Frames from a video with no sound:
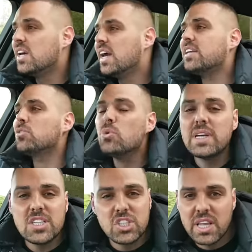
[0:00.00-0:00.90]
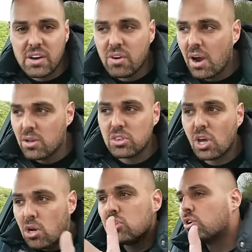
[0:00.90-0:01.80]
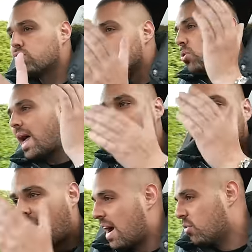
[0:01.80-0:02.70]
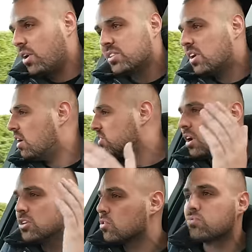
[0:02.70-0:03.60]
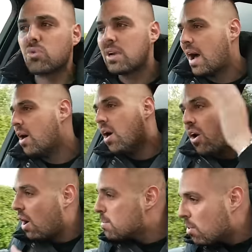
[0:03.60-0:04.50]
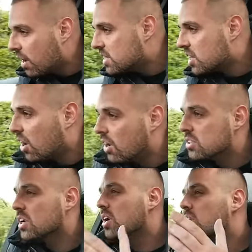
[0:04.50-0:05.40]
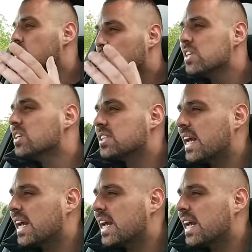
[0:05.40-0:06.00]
It's all each their own. Don't just rule out categorised cars. Don't just rule out high mileage cars. The reason I say